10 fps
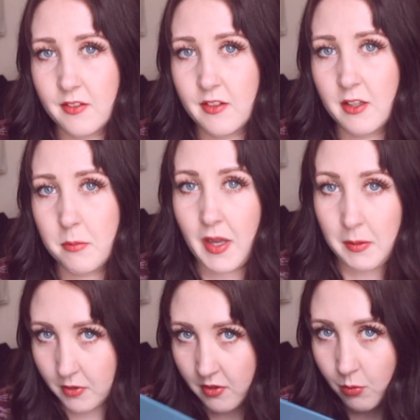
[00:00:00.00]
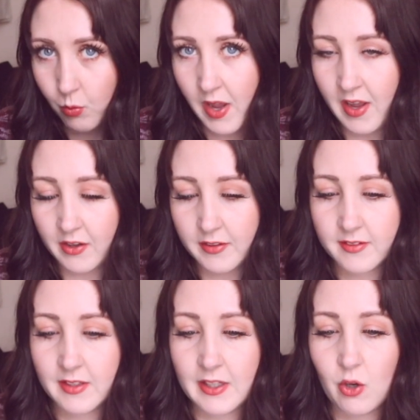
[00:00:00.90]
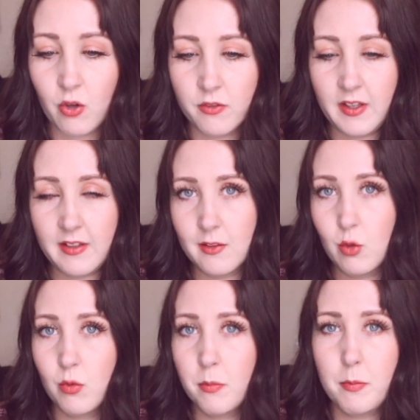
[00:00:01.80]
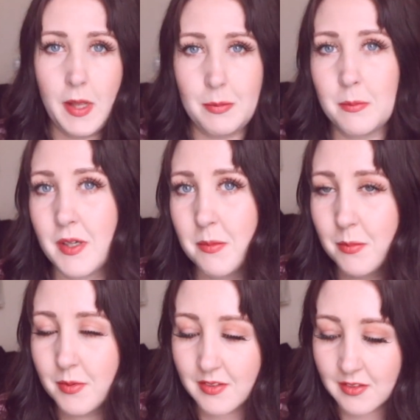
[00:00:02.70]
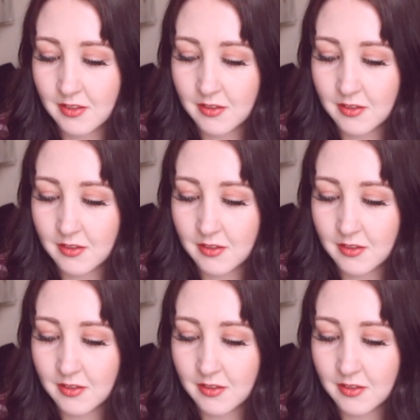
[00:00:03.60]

the paper where it's sitting on these little paper bumps.